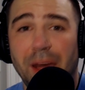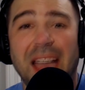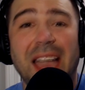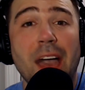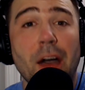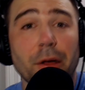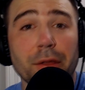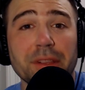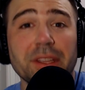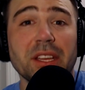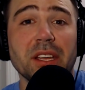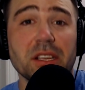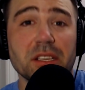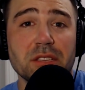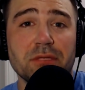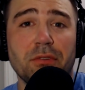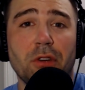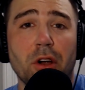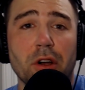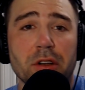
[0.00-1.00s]
healthy
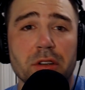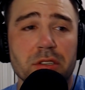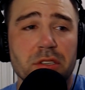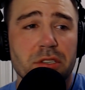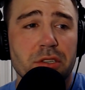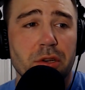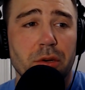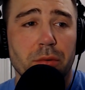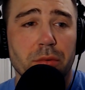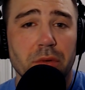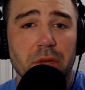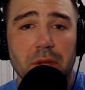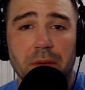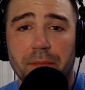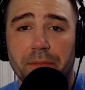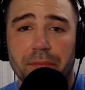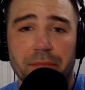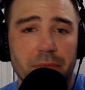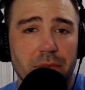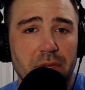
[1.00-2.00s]
as far as,
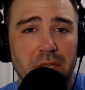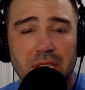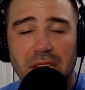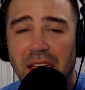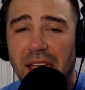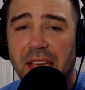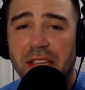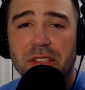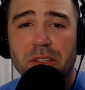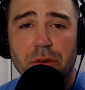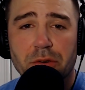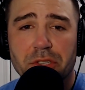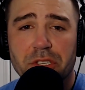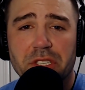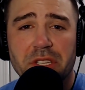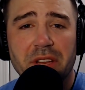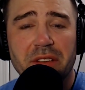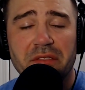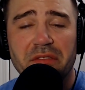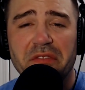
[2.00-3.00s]
cancer
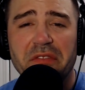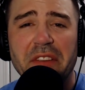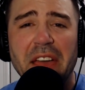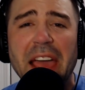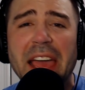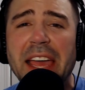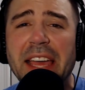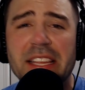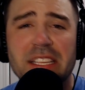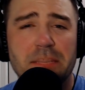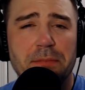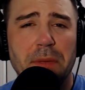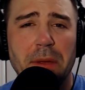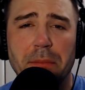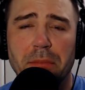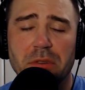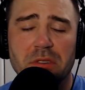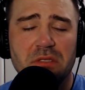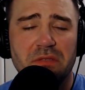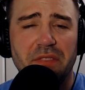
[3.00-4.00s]
just invades
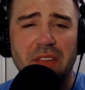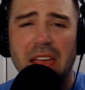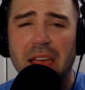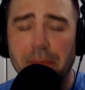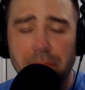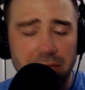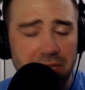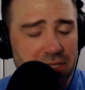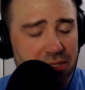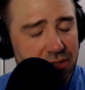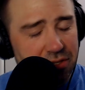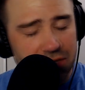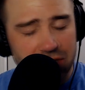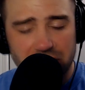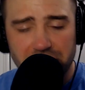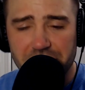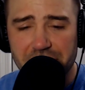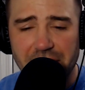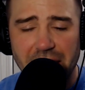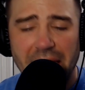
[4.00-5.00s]
people's families and
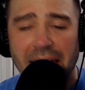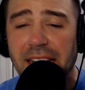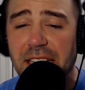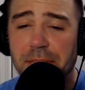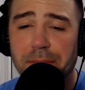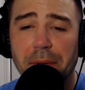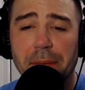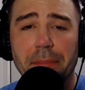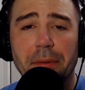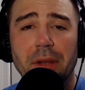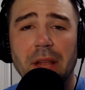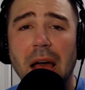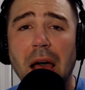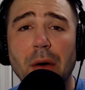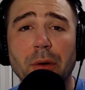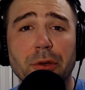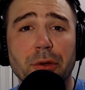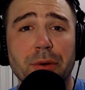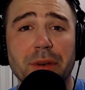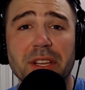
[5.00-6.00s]
just takes people
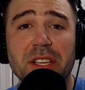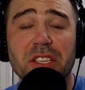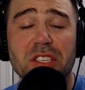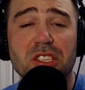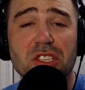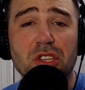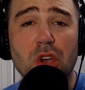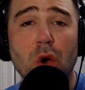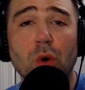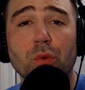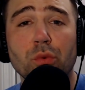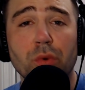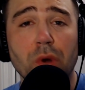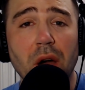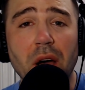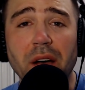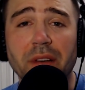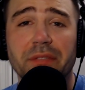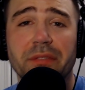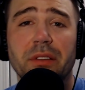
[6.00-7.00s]
out, dude. It's so
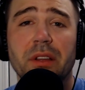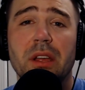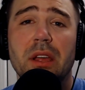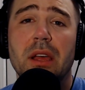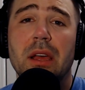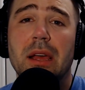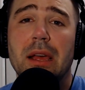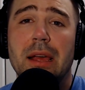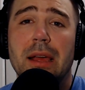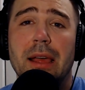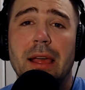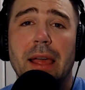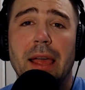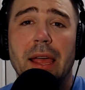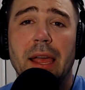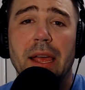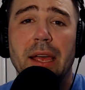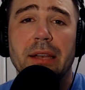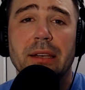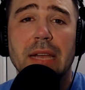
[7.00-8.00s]
rough.
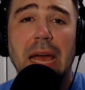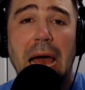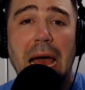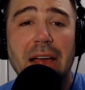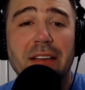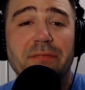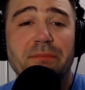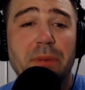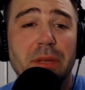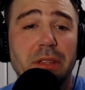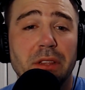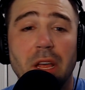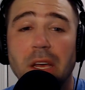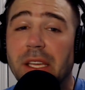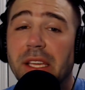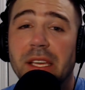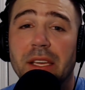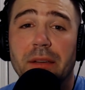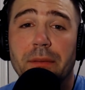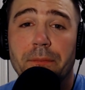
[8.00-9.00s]
And I've been
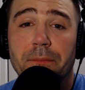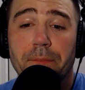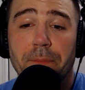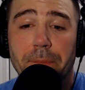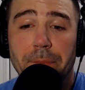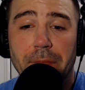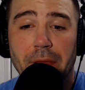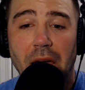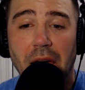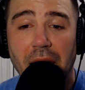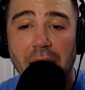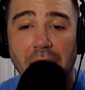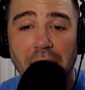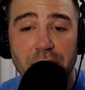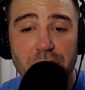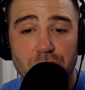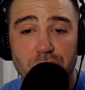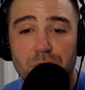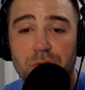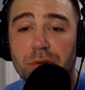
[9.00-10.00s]
lucky.
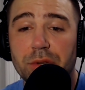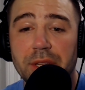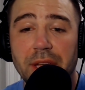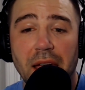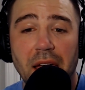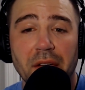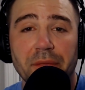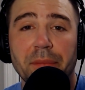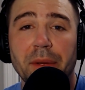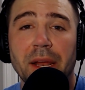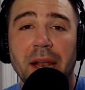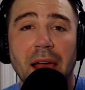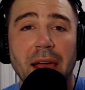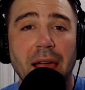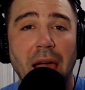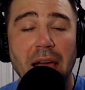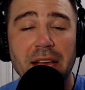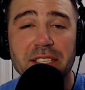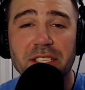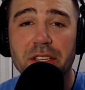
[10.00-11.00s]
I truly have been.
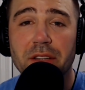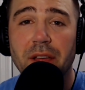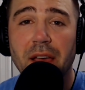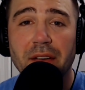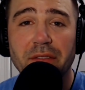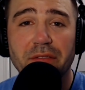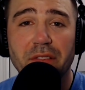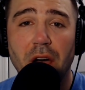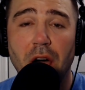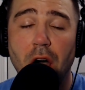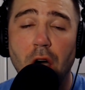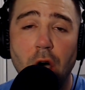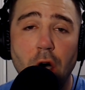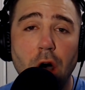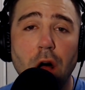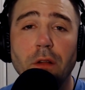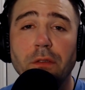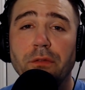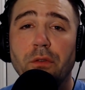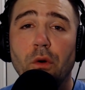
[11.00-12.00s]
I still have
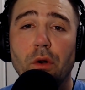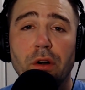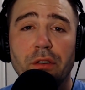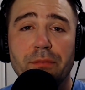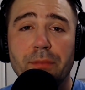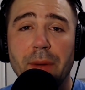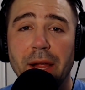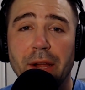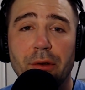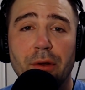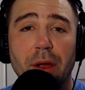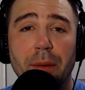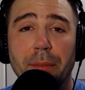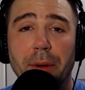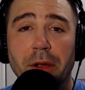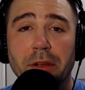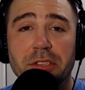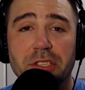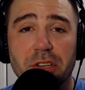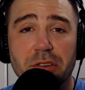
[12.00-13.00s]
all 4 of my
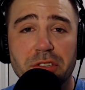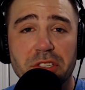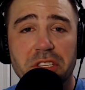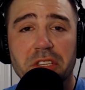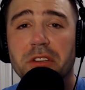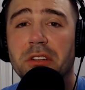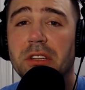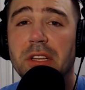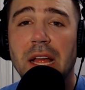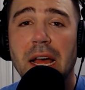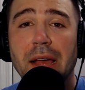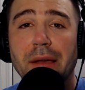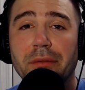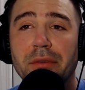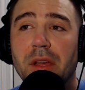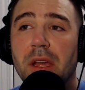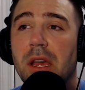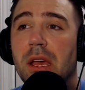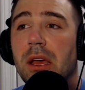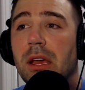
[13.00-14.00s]
grandparents. They're still
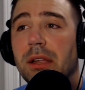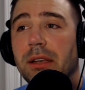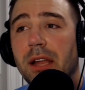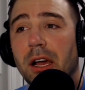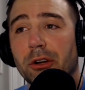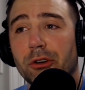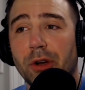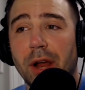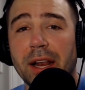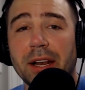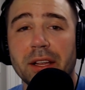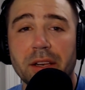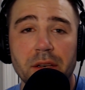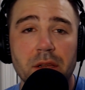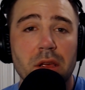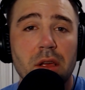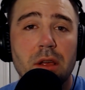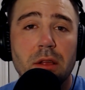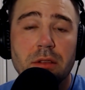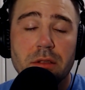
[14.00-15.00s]
alive. Now,
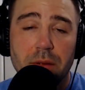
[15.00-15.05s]
granted,